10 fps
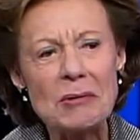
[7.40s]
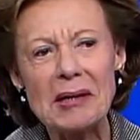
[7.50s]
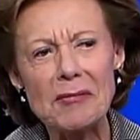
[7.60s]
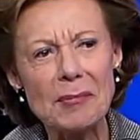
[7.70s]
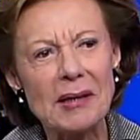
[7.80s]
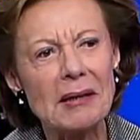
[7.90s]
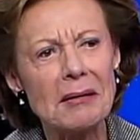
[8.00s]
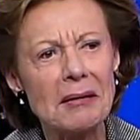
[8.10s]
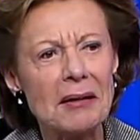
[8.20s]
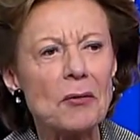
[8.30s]
you give me a
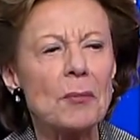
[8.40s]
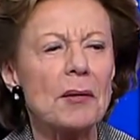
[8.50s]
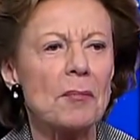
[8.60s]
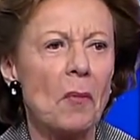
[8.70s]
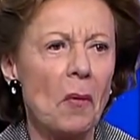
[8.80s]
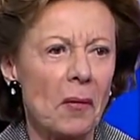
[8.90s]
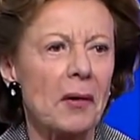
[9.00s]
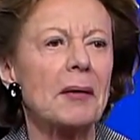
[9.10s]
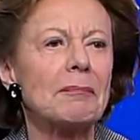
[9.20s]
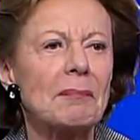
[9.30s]
little bit
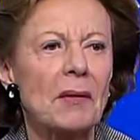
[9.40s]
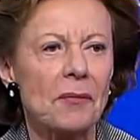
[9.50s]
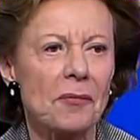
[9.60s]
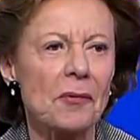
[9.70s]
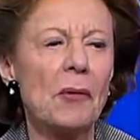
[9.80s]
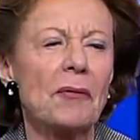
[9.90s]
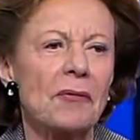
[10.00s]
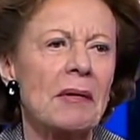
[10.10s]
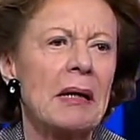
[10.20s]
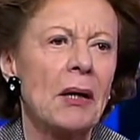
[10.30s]
more
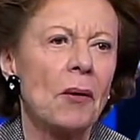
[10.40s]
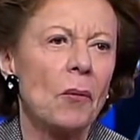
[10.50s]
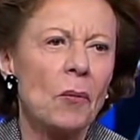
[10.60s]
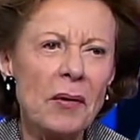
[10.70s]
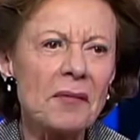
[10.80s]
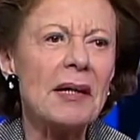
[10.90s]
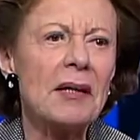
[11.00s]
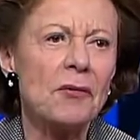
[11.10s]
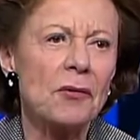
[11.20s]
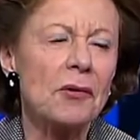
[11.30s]
thought? What
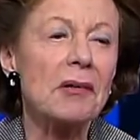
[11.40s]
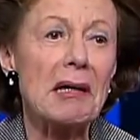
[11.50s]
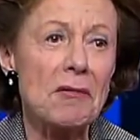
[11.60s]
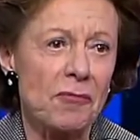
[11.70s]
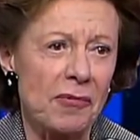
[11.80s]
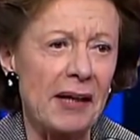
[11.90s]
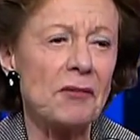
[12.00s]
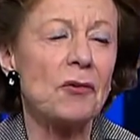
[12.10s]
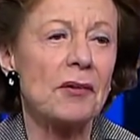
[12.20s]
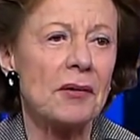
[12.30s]
is your
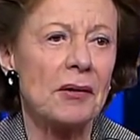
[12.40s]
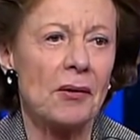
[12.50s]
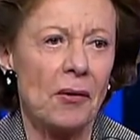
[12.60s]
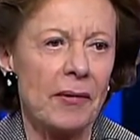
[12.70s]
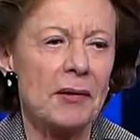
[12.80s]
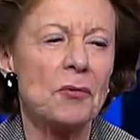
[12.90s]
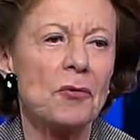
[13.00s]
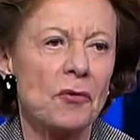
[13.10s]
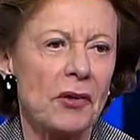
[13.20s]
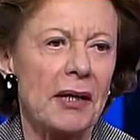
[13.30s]
invention going
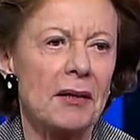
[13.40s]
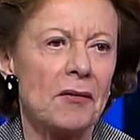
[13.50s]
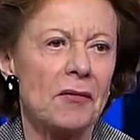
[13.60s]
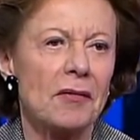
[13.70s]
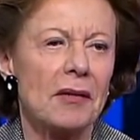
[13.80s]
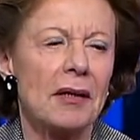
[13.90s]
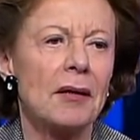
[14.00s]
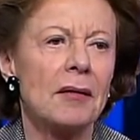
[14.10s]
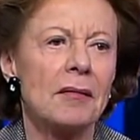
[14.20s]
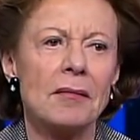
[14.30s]
to change
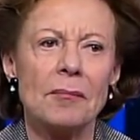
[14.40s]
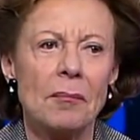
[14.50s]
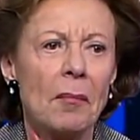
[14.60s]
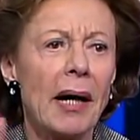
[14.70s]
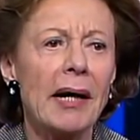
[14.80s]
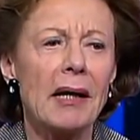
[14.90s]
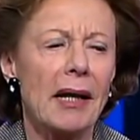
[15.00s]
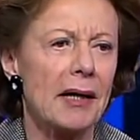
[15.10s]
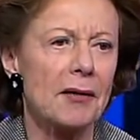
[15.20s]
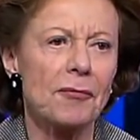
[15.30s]
in my
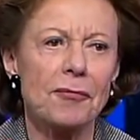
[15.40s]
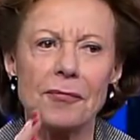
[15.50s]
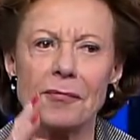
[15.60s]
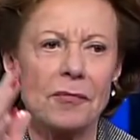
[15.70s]
life